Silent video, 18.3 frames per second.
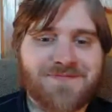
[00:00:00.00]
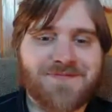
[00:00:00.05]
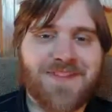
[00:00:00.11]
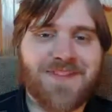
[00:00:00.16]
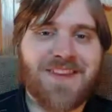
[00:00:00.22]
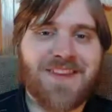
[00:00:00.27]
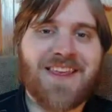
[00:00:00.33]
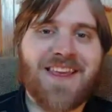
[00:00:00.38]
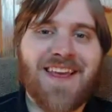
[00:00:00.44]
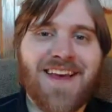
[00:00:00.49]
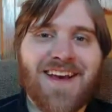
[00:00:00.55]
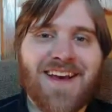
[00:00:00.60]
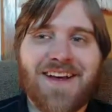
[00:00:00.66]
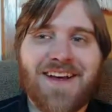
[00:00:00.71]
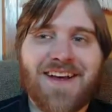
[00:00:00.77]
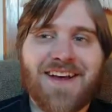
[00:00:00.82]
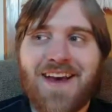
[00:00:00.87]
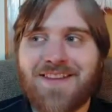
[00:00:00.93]

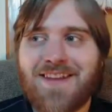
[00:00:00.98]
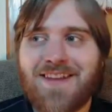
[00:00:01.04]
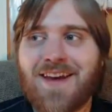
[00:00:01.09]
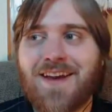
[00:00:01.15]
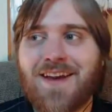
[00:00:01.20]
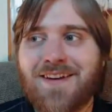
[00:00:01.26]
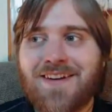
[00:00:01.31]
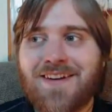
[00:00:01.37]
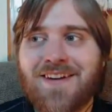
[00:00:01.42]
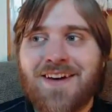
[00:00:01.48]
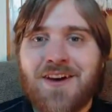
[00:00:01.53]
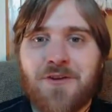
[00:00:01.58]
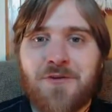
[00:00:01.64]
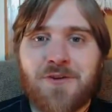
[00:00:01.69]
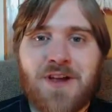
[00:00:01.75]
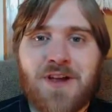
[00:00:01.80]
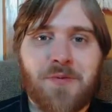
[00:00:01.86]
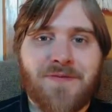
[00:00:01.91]
Yeah, and then
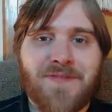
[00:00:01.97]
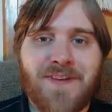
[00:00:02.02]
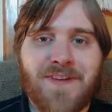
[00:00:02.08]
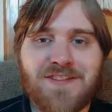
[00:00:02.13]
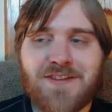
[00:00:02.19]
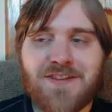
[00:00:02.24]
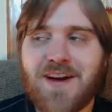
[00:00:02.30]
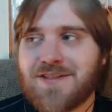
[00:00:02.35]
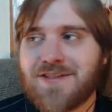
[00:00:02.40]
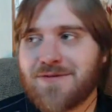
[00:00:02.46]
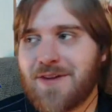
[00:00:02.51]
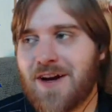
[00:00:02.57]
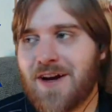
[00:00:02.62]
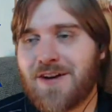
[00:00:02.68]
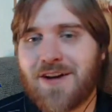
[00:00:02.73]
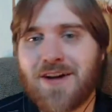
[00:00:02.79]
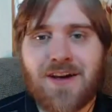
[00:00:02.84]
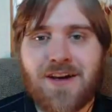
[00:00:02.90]
without Professor X
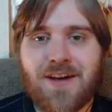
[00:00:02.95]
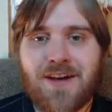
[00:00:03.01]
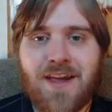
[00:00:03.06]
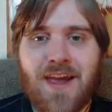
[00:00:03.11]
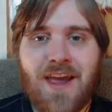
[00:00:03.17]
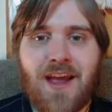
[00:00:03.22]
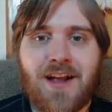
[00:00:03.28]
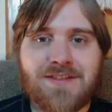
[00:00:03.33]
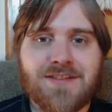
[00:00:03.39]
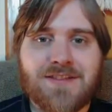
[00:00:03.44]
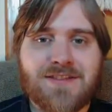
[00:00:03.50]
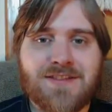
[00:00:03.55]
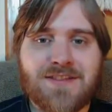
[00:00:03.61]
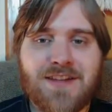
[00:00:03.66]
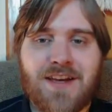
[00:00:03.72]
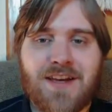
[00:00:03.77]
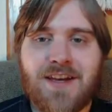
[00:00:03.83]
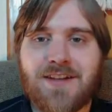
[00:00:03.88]
around, chaos
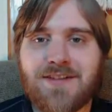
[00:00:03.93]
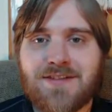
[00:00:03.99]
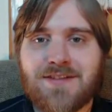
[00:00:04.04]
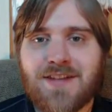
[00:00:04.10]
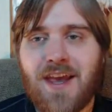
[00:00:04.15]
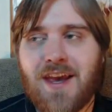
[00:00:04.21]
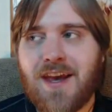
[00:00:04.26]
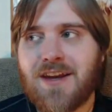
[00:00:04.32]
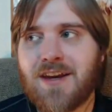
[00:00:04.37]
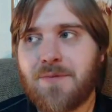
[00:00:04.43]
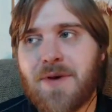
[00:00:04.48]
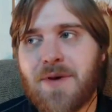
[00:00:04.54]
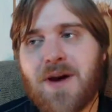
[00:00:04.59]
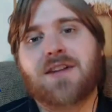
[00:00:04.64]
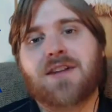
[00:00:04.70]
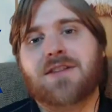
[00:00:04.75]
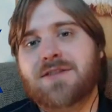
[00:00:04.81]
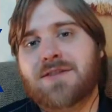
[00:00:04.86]
descends and
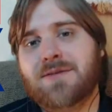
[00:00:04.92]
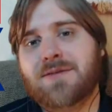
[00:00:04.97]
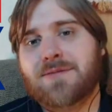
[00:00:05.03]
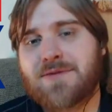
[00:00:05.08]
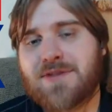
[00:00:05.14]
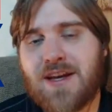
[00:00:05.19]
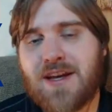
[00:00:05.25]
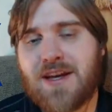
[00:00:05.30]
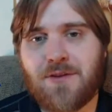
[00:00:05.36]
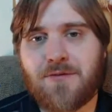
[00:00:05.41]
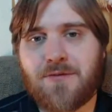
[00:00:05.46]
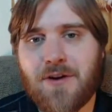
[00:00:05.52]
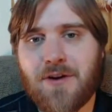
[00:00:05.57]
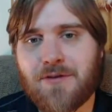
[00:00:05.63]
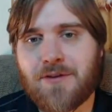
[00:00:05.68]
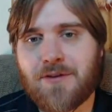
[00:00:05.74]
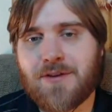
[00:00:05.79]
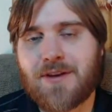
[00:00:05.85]
Apocalypse takes over
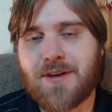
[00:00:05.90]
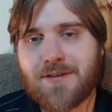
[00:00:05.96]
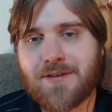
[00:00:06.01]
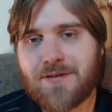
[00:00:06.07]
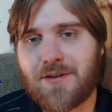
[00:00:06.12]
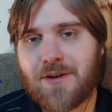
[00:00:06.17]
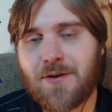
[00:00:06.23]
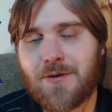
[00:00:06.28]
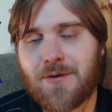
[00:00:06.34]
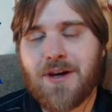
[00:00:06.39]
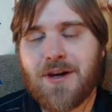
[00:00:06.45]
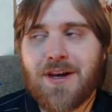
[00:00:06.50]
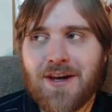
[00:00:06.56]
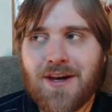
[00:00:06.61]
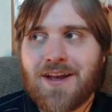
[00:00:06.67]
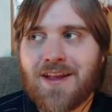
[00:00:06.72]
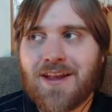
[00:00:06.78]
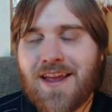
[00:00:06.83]
everything. So
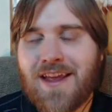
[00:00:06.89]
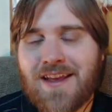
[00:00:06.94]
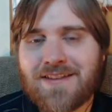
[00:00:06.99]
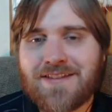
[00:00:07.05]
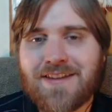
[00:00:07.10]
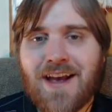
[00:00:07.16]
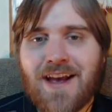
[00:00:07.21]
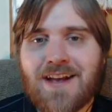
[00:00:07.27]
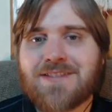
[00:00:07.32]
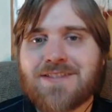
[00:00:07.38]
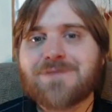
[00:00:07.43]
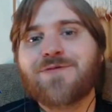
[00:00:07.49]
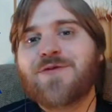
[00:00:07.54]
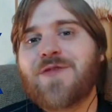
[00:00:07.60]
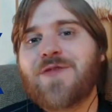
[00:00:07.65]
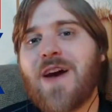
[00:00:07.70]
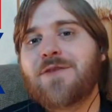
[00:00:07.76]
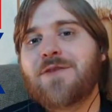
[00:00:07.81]
he's got some
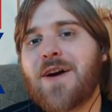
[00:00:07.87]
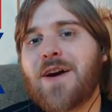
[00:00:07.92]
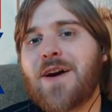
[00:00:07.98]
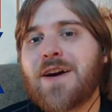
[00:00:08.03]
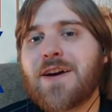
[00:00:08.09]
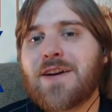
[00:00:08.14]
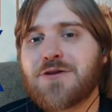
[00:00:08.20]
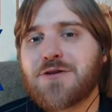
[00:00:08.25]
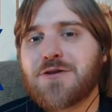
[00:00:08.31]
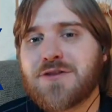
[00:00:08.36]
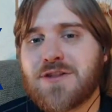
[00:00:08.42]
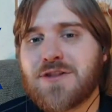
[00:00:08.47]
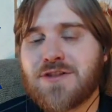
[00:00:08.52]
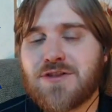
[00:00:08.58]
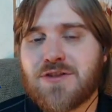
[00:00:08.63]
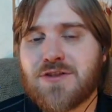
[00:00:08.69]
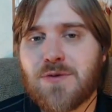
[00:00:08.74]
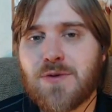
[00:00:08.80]
very, very interesting
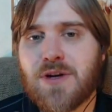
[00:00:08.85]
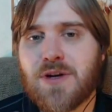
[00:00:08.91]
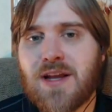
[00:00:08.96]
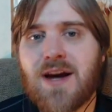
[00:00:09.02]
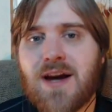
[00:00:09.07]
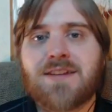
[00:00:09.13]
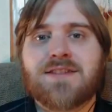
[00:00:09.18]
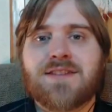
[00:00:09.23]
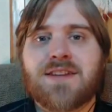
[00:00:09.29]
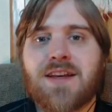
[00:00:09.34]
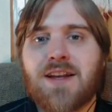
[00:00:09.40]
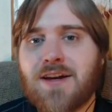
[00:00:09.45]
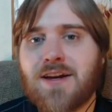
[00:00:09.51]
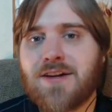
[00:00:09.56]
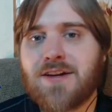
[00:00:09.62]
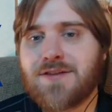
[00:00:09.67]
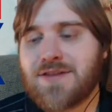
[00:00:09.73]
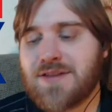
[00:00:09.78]
storylines that I
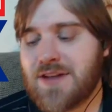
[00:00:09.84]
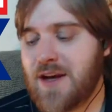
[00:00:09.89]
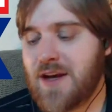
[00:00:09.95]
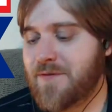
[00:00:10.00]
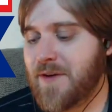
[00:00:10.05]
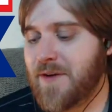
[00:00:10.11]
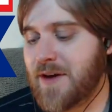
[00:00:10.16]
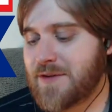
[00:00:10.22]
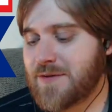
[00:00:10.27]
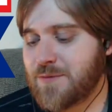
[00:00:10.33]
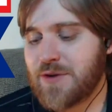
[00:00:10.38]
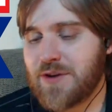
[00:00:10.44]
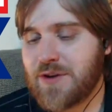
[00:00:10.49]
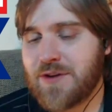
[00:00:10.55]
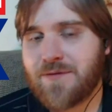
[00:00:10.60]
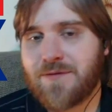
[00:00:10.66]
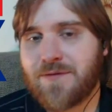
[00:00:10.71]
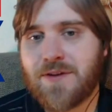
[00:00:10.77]
could see FX really
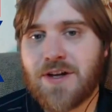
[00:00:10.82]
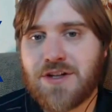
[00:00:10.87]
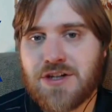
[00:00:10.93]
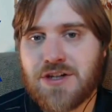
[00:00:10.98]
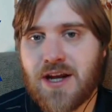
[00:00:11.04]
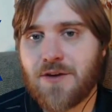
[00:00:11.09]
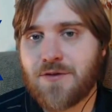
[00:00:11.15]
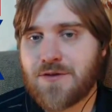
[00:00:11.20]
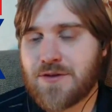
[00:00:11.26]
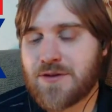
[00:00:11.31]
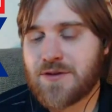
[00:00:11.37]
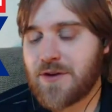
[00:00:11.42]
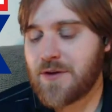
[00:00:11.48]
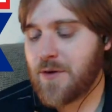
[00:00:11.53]
fleshing out. So